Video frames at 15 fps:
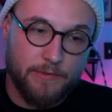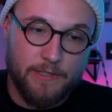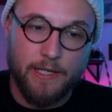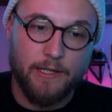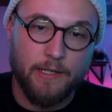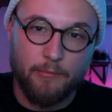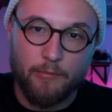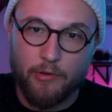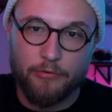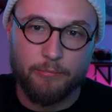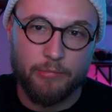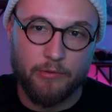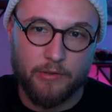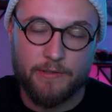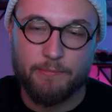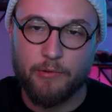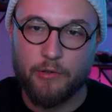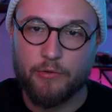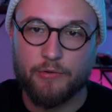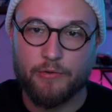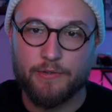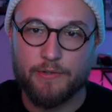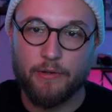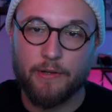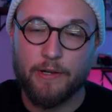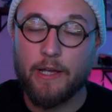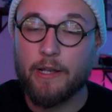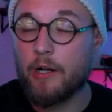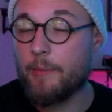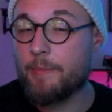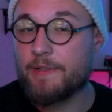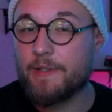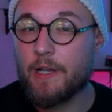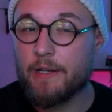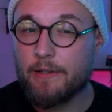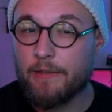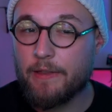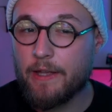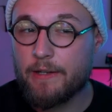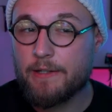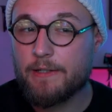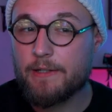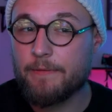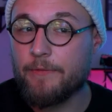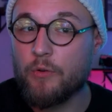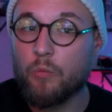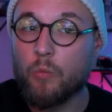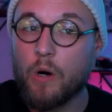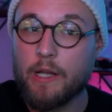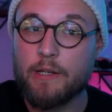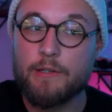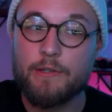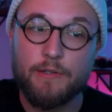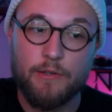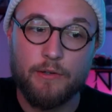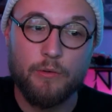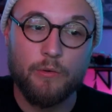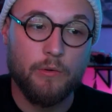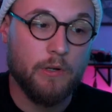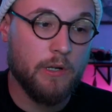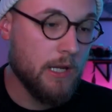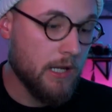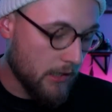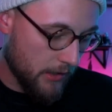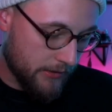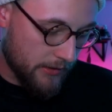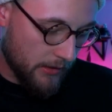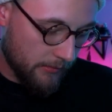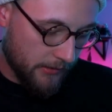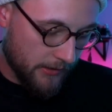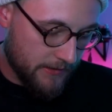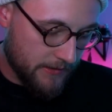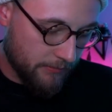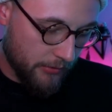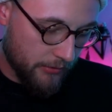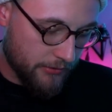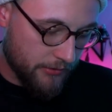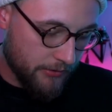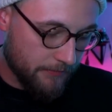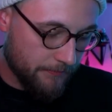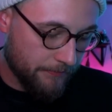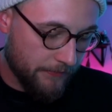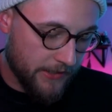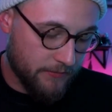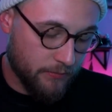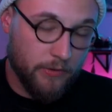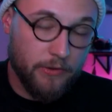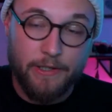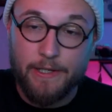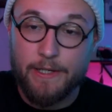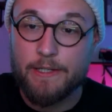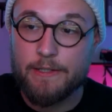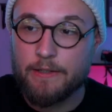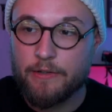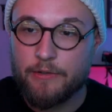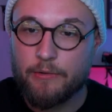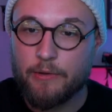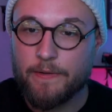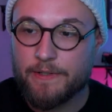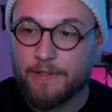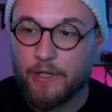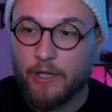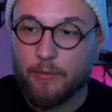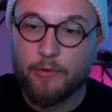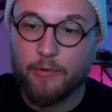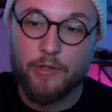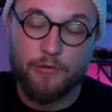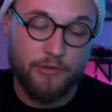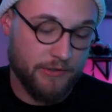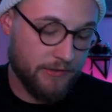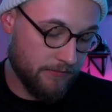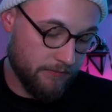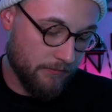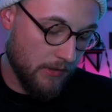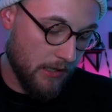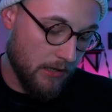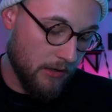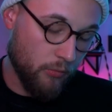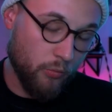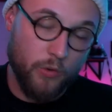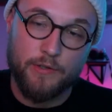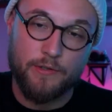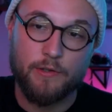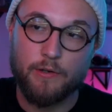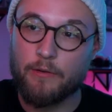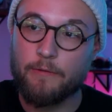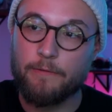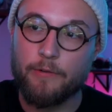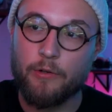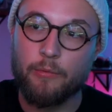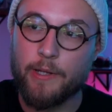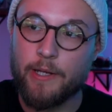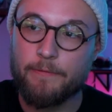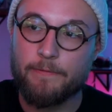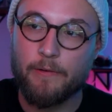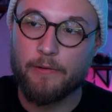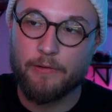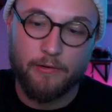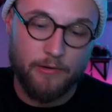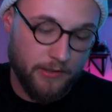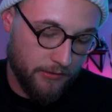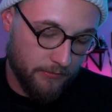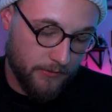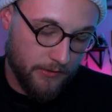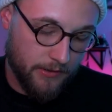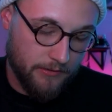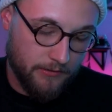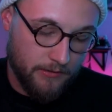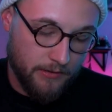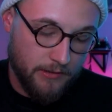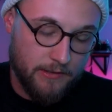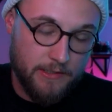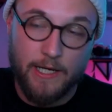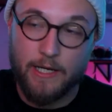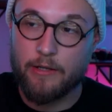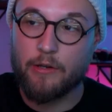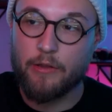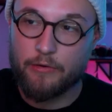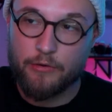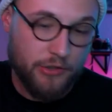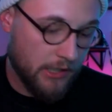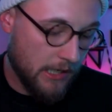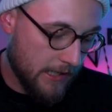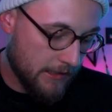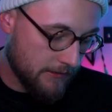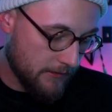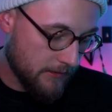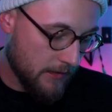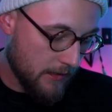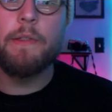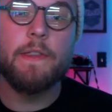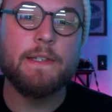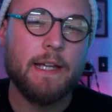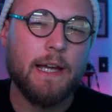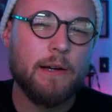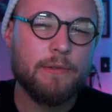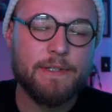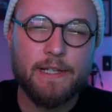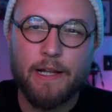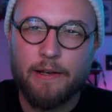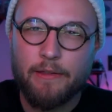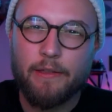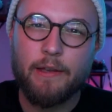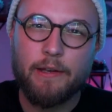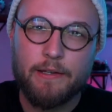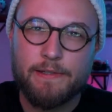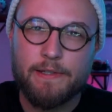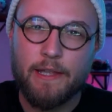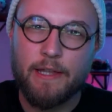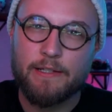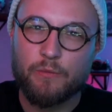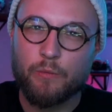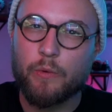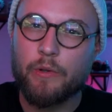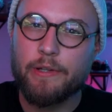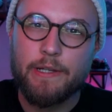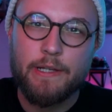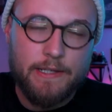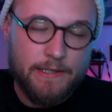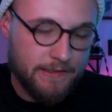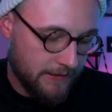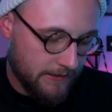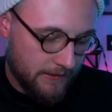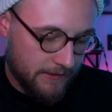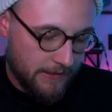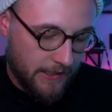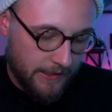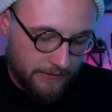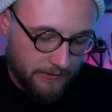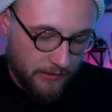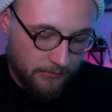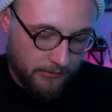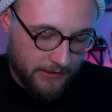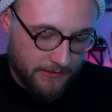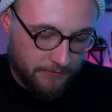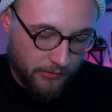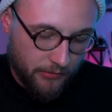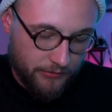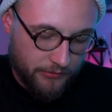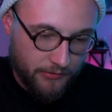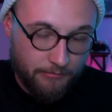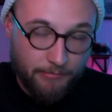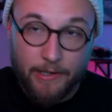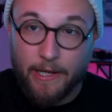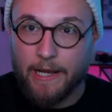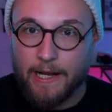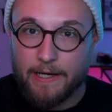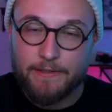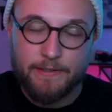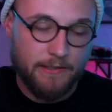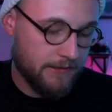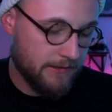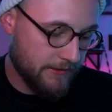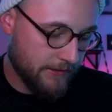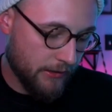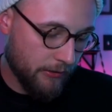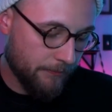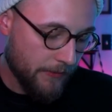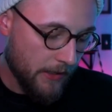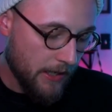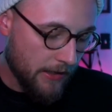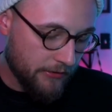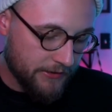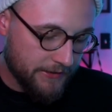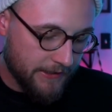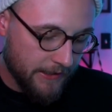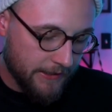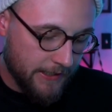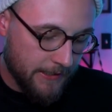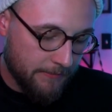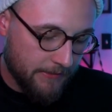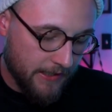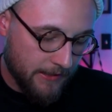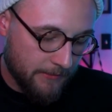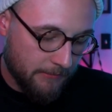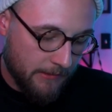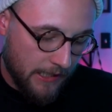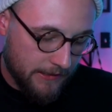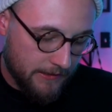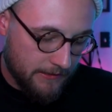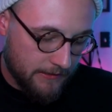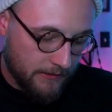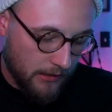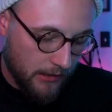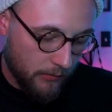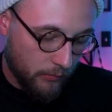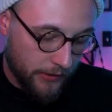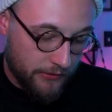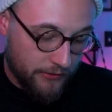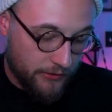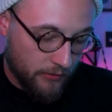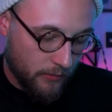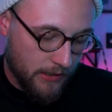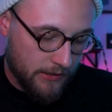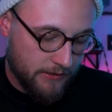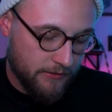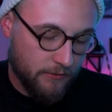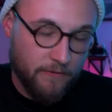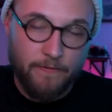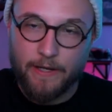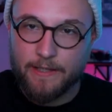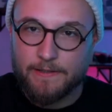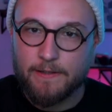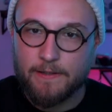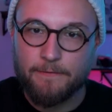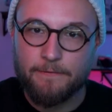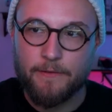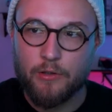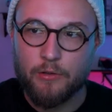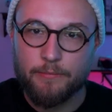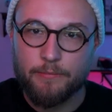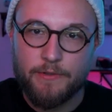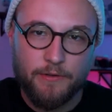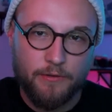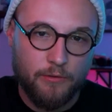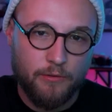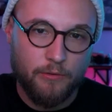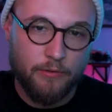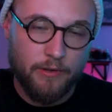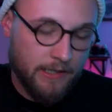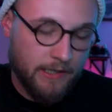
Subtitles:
taking multiple exposures. So the kind of upside of that is if you want to do a double exposure, it's really easy to do on this camera. You just wouldn't turn the film any further and you would take another shot. But the downside of that is that it's really easy to take a double exposure by accident. So just kind of keep that in mind. When you do want to advance the film to the